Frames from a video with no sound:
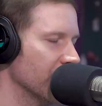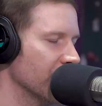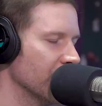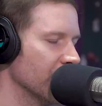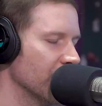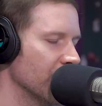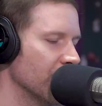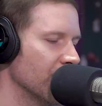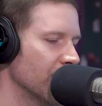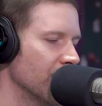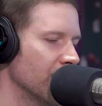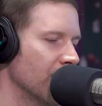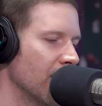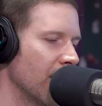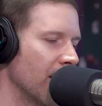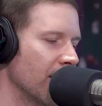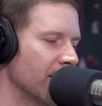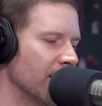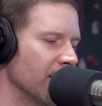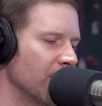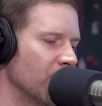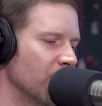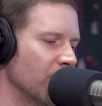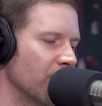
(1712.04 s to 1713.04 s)
So I
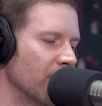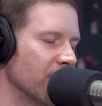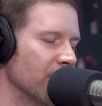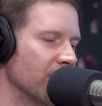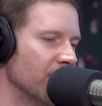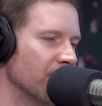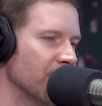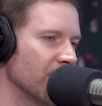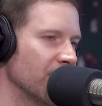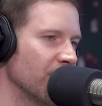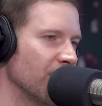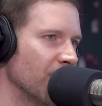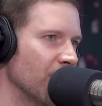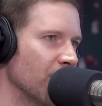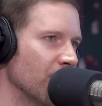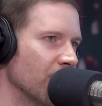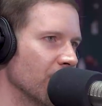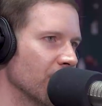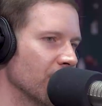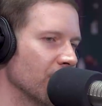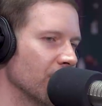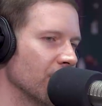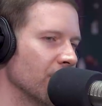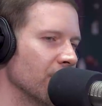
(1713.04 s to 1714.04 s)
didn't want to just
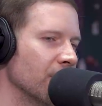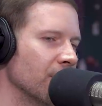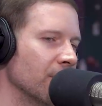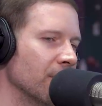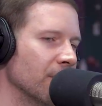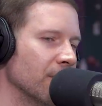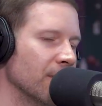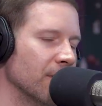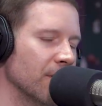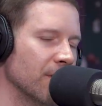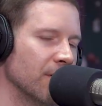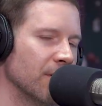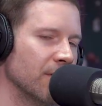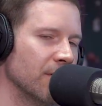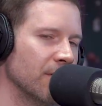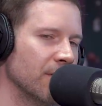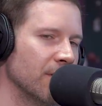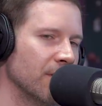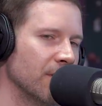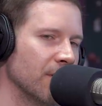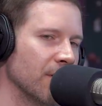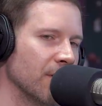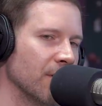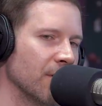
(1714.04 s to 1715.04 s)
focus on
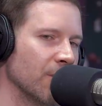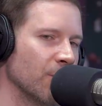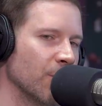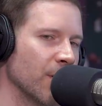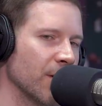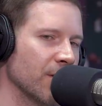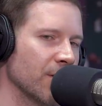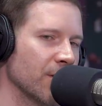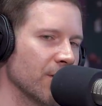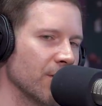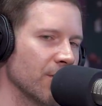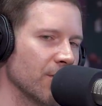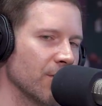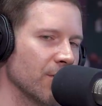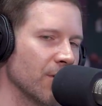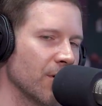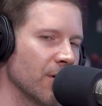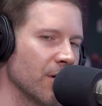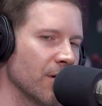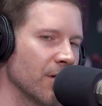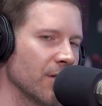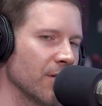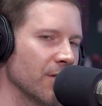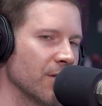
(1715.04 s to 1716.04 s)
the West Coast
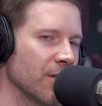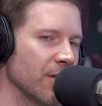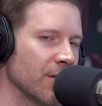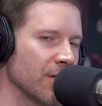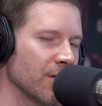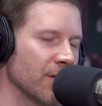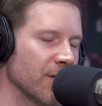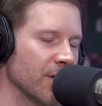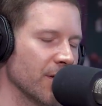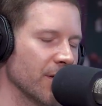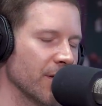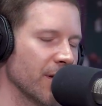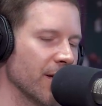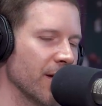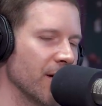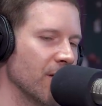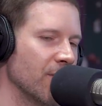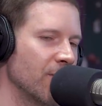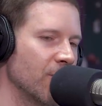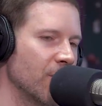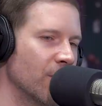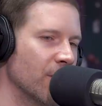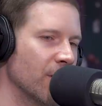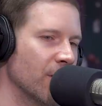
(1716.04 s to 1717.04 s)
artists and the Southern
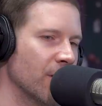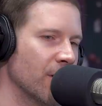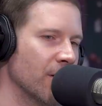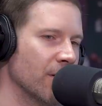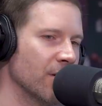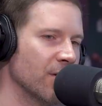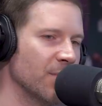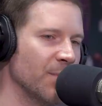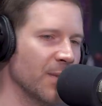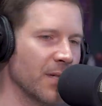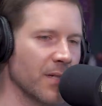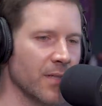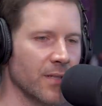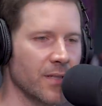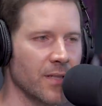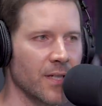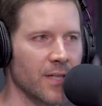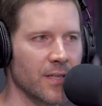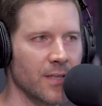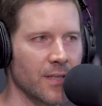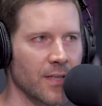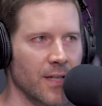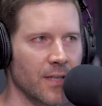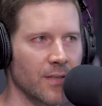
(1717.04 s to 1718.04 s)
California artists because
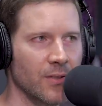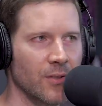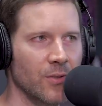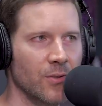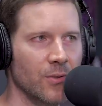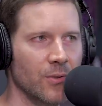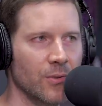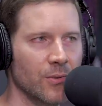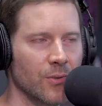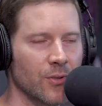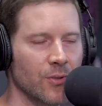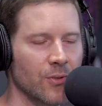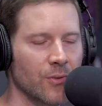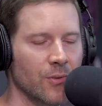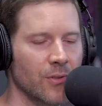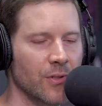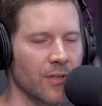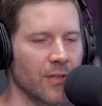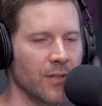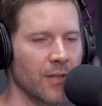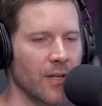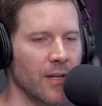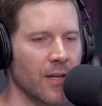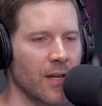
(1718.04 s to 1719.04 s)
that's not the whole
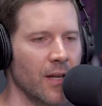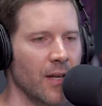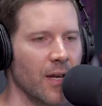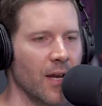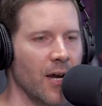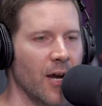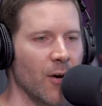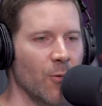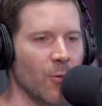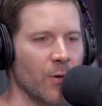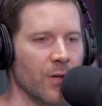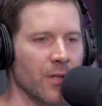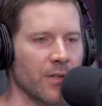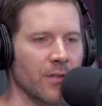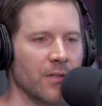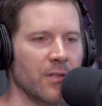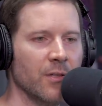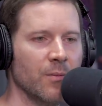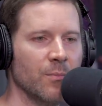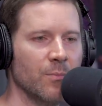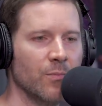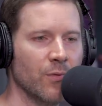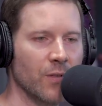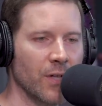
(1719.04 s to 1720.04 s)
story. I wanted
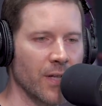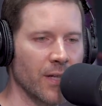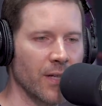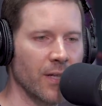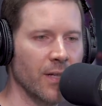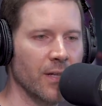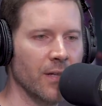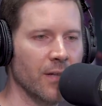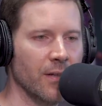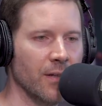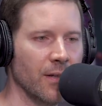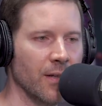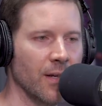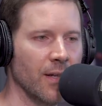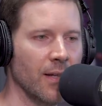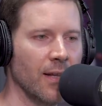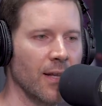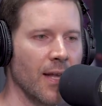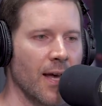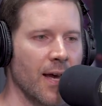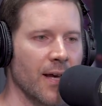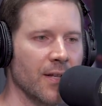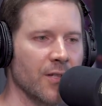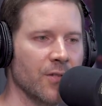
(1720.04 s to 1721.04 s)
to bring in a
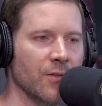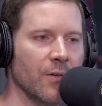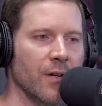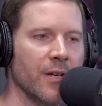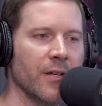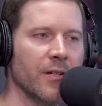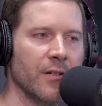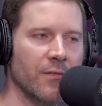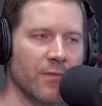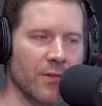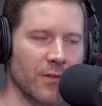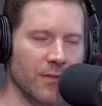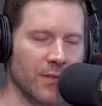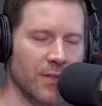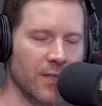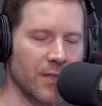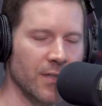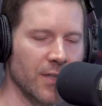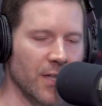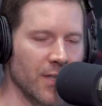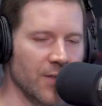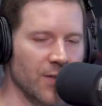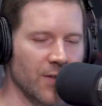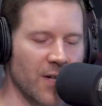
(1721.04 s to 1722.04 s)
lot. So I interviewed
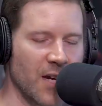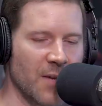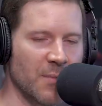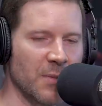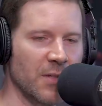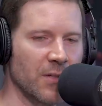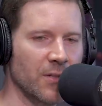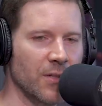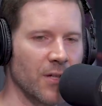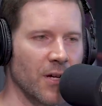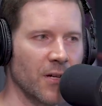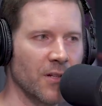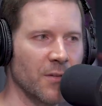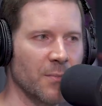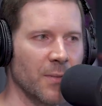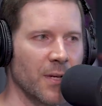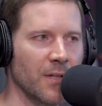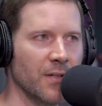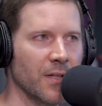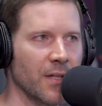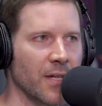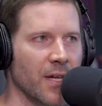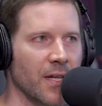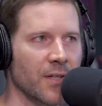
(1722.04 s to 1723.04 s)
DJ Drama and talked
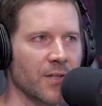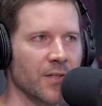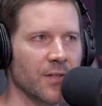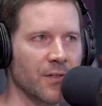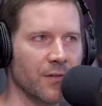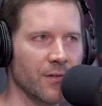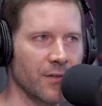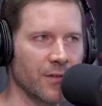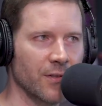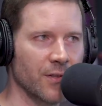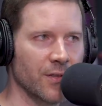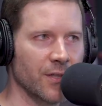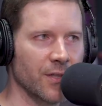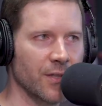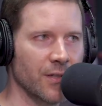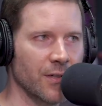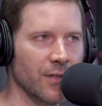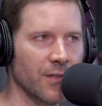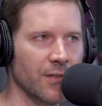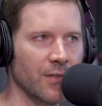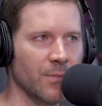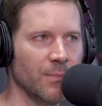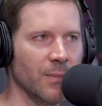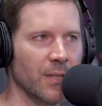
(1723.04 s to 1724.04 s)
about the Gangster Grill
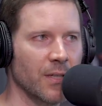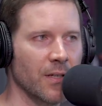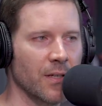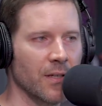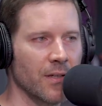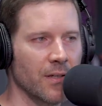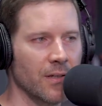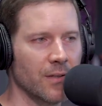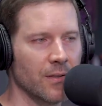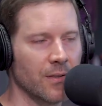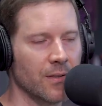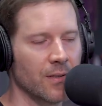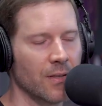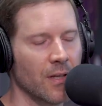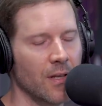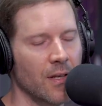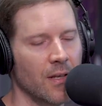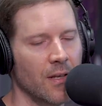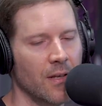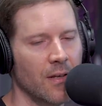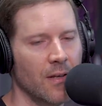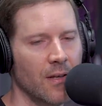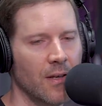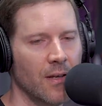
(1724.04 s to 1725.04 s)
series mm-hmm. because
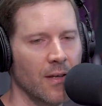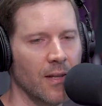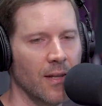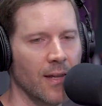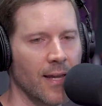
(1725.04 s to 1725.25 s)
mm-hmm.